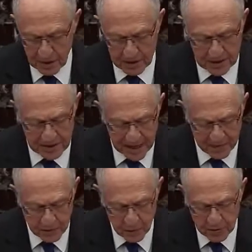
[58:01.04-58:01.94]
The
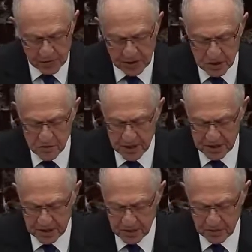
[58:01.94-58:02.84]
indictment would be
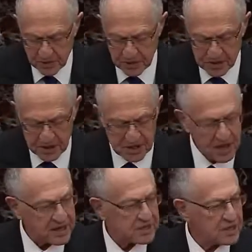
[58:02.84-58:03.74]
dismissed because
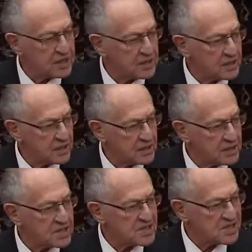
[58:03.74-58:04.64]
dishonesty
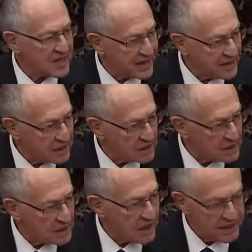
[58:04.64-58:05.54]
is a sin
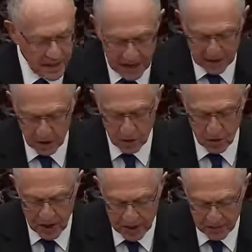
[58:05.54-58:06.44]
and not a
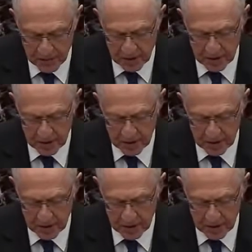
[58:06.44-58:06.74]
crime,